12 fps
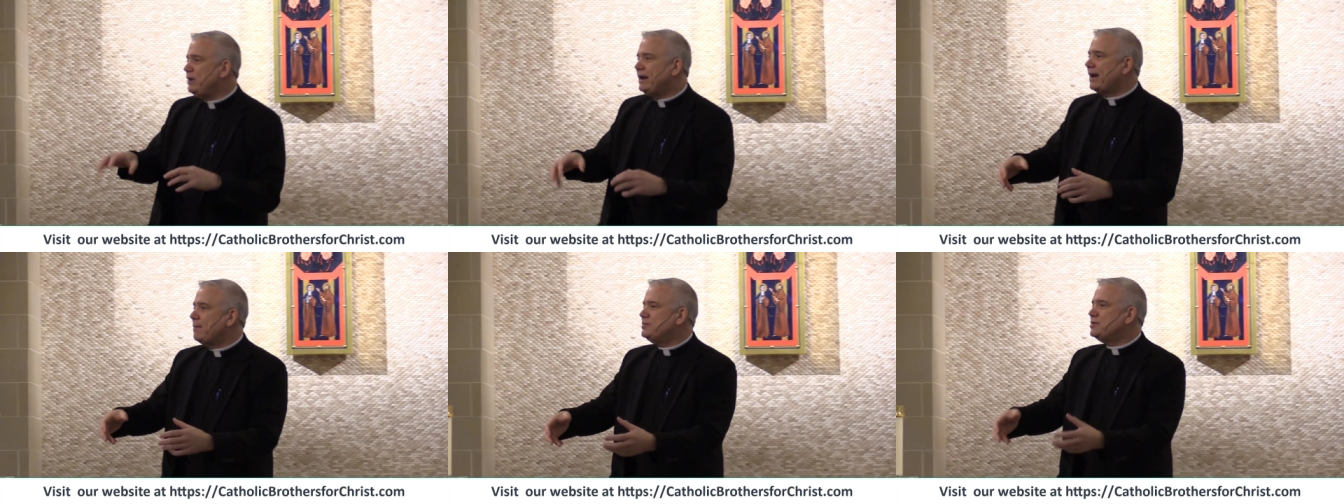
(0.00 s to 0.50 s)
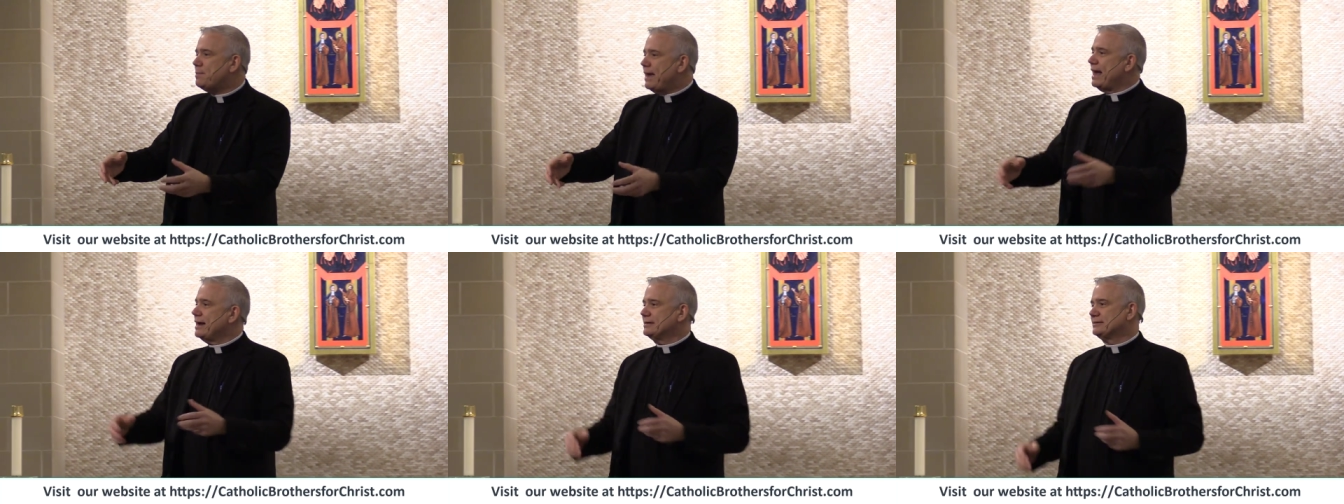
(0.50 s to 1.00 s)
we come to
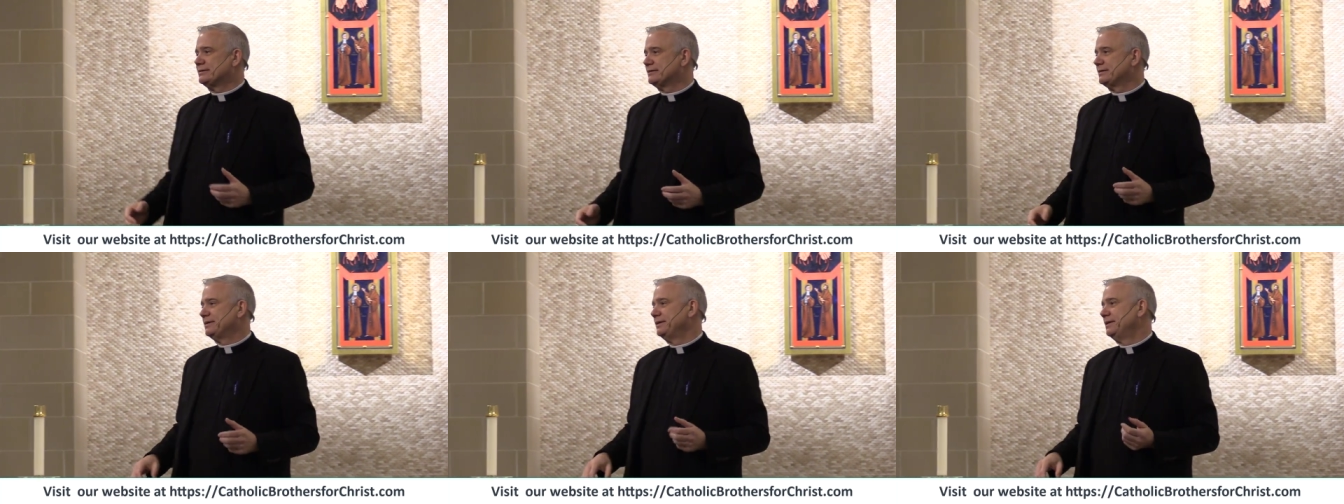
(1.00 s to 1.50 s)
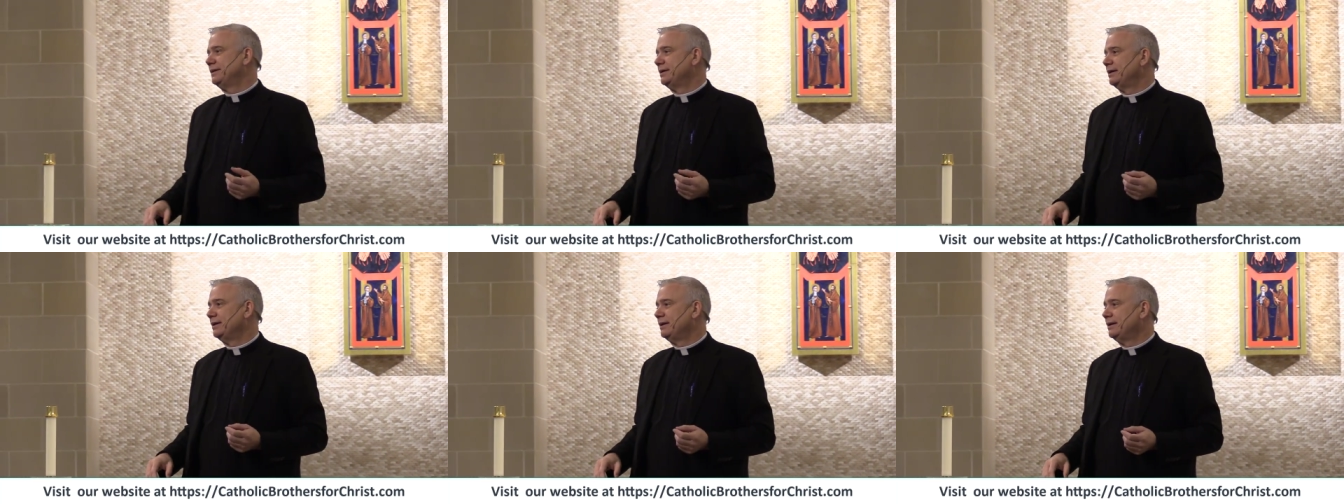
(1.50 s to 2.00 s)
Mass,
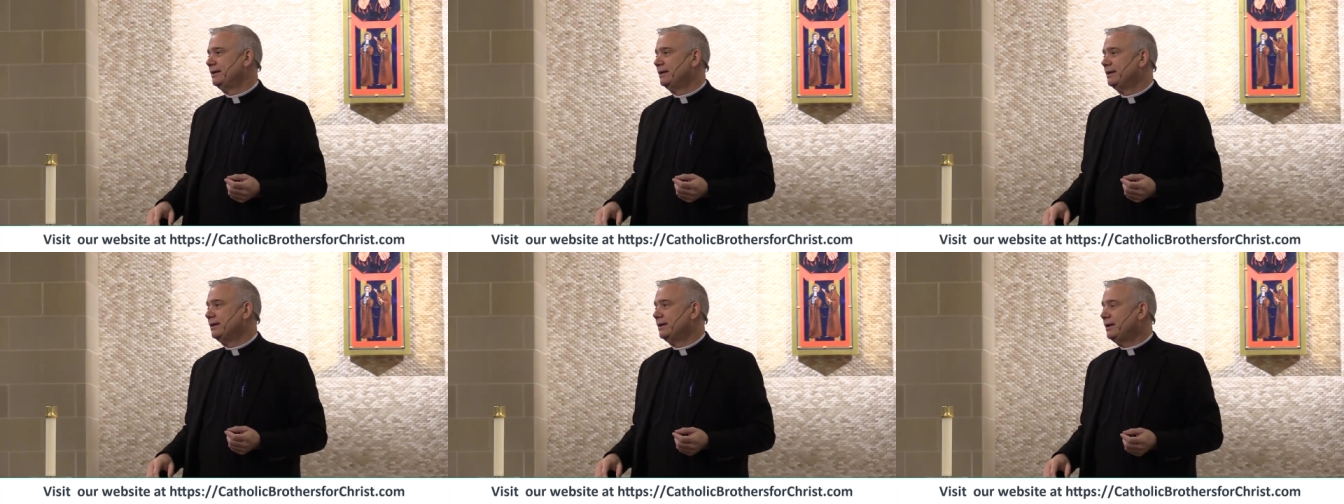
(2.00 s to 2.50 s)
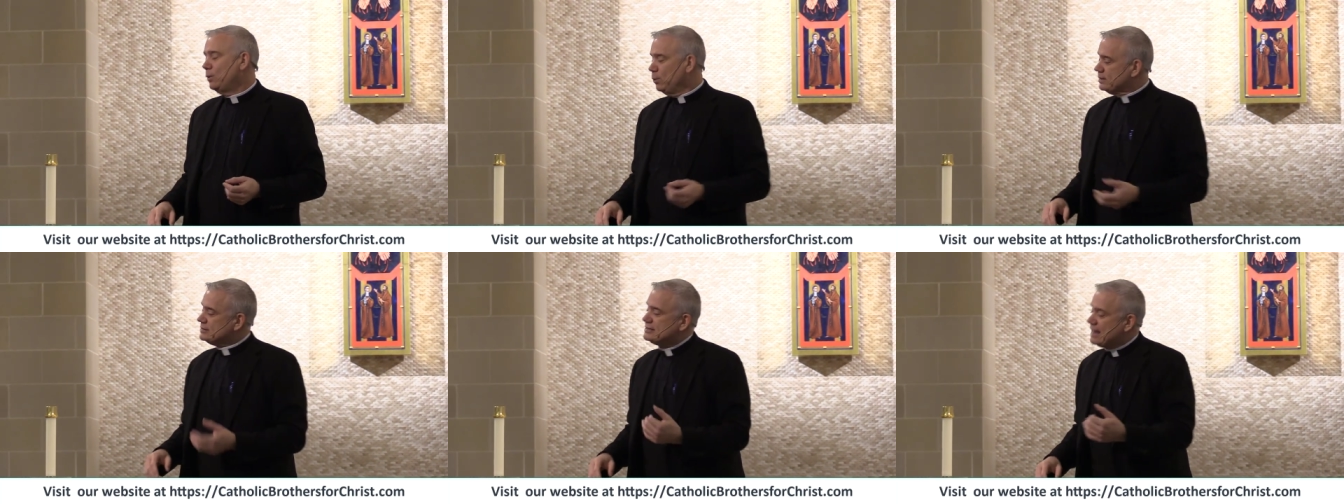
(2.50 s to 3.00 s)

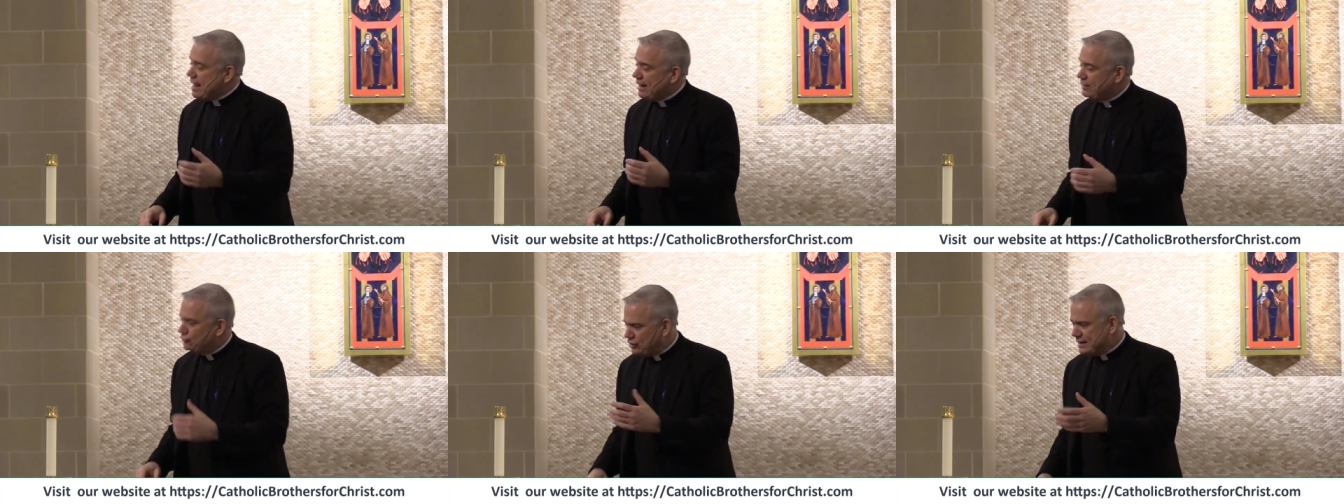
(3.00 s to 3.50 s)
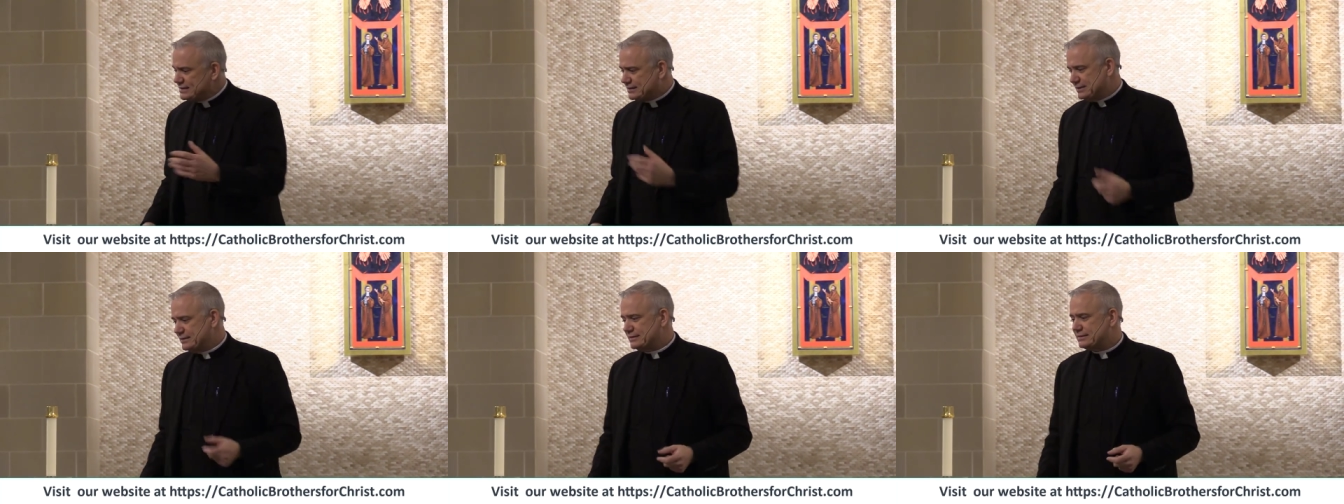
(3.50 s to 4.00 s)
we're saying,
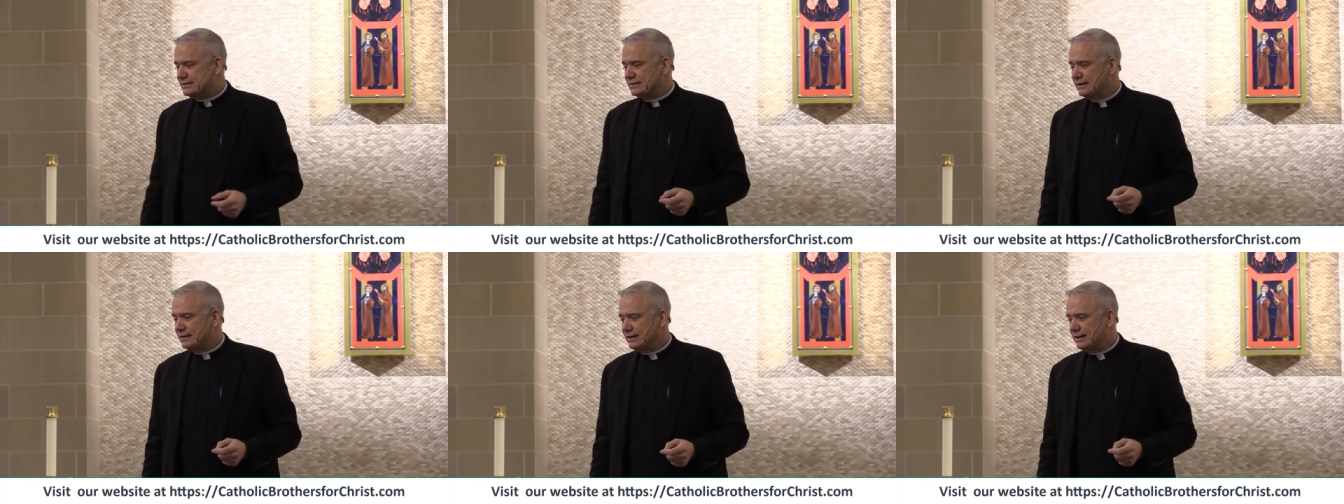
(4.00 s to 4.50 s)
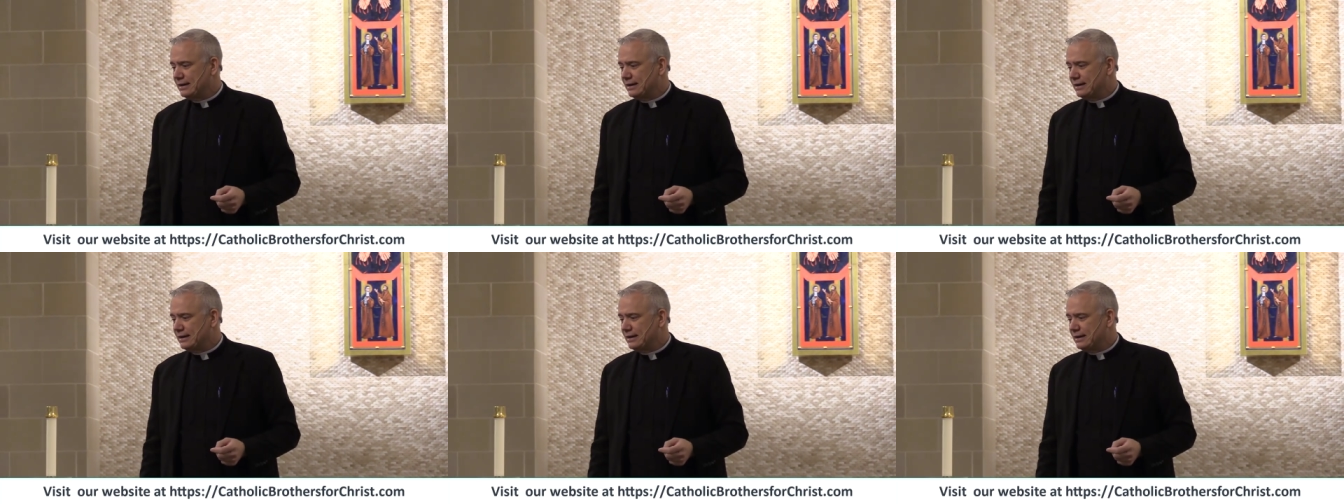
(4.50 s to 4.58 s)
Jesus,